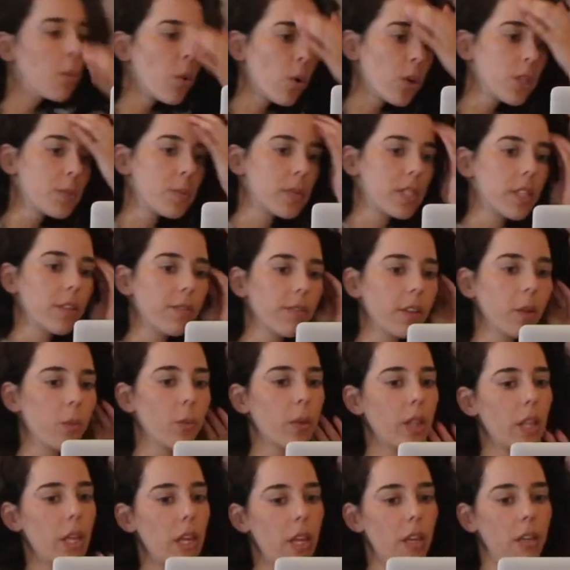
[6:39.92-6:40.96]
more specific
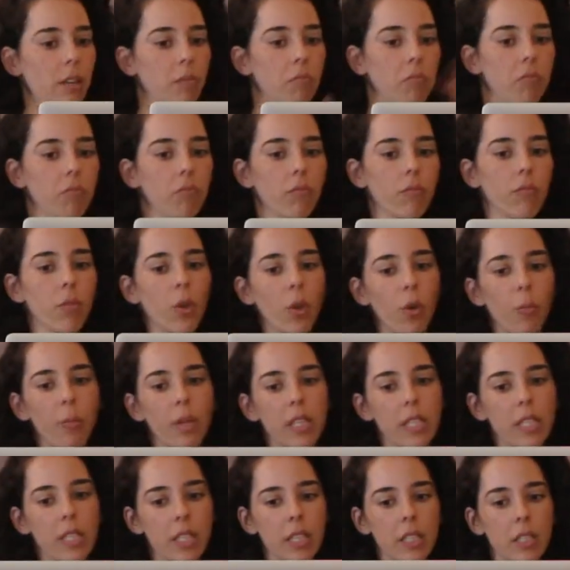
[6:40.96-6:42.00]
within your
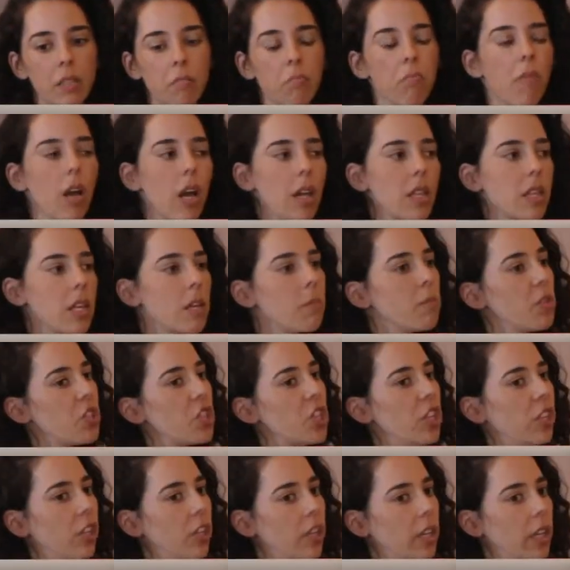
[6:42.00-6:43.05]
business, I think
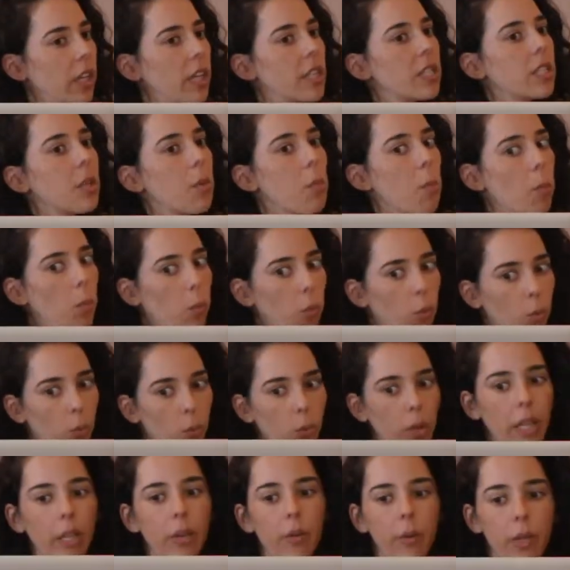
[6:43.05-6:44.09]
machine learning is a
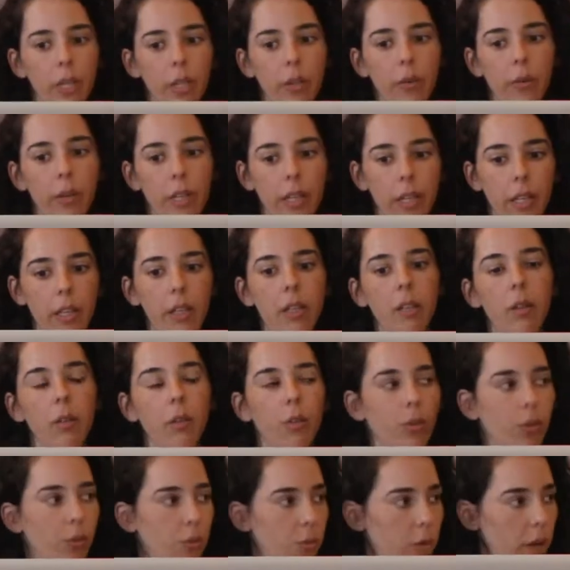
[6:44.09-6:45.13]
really, really, really
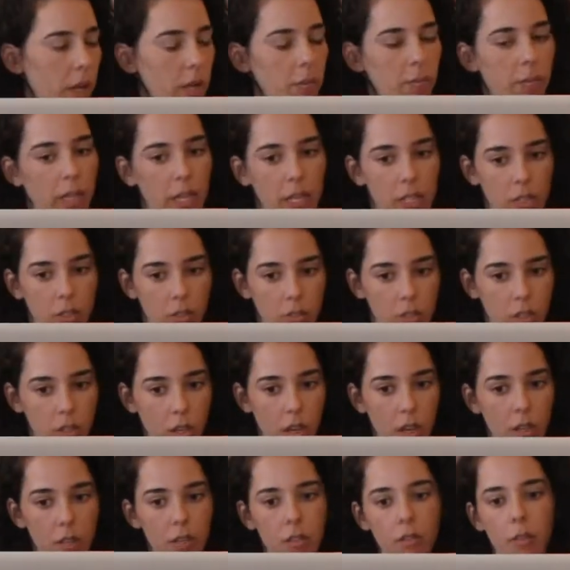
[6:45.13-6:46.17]
great place to
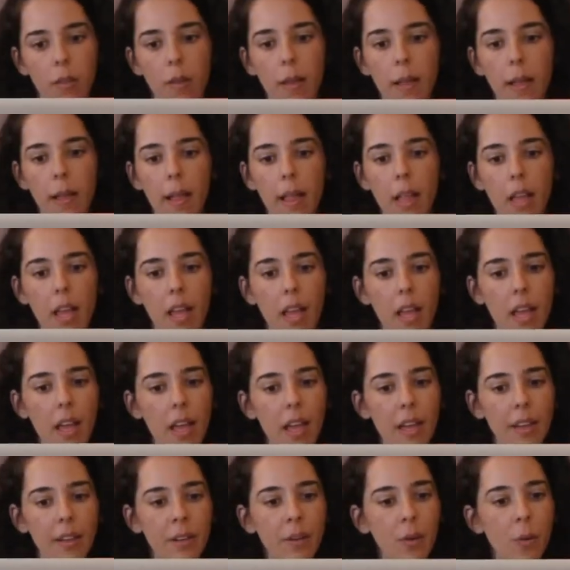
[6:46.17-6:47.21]
start.
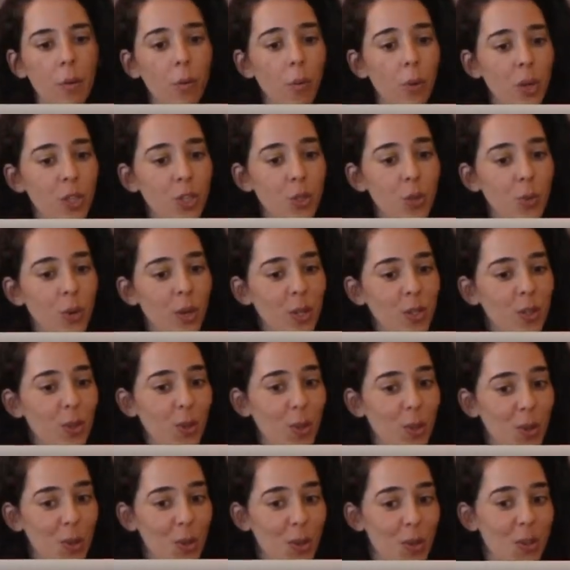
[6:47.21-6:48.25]
And which one to
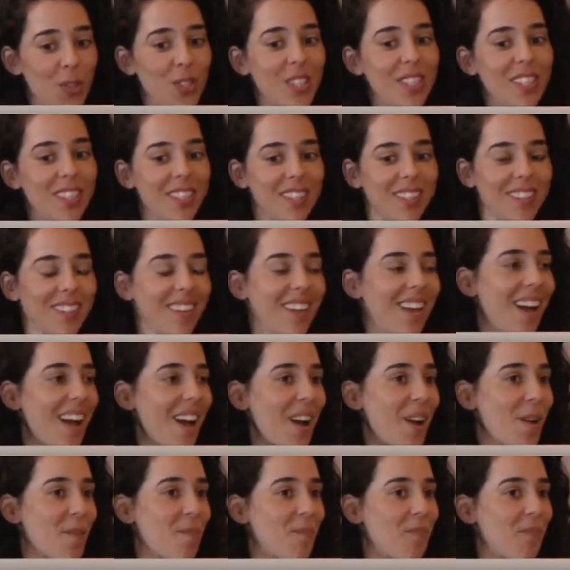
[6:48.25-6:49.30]
use?
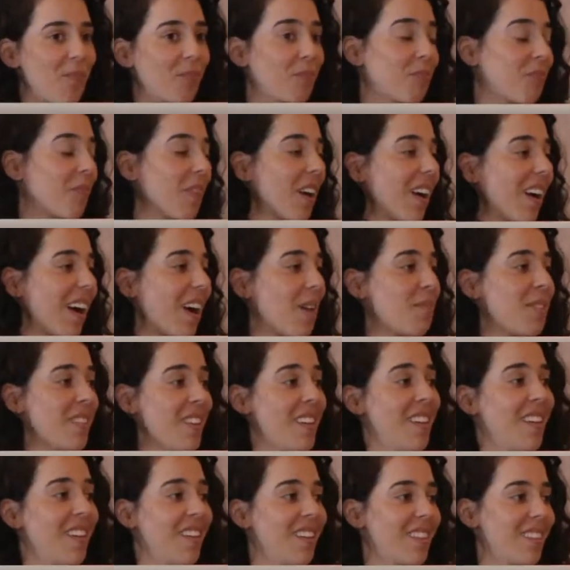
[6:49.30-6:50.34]
I'm
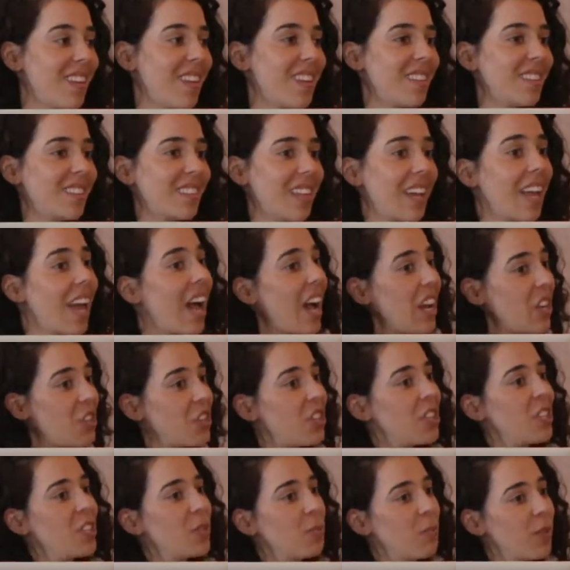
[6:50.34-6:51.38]
thinking that
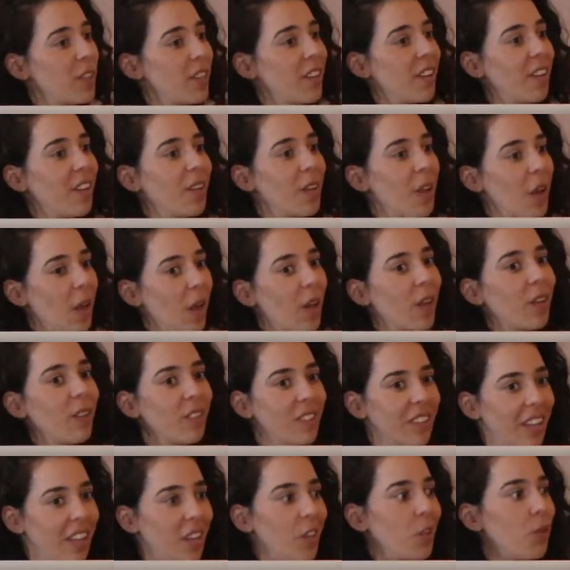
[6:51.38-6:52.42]
Einstein is pretty
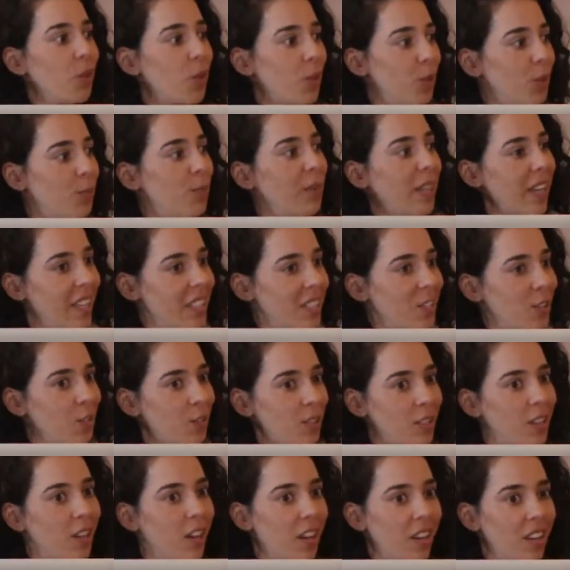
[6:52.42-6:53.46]
good place to
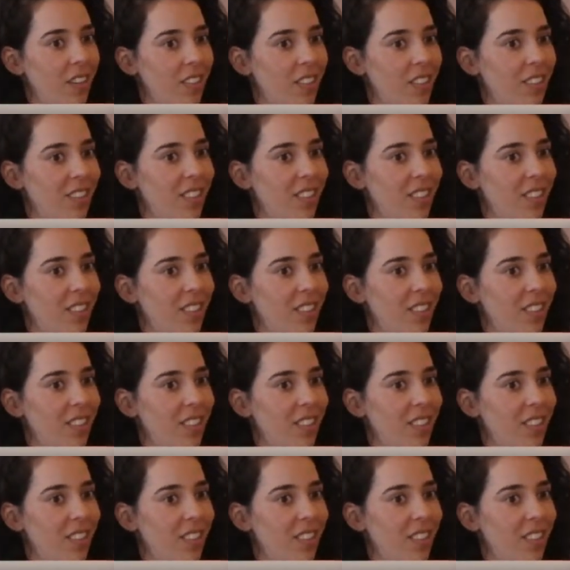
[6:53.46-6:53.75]
start.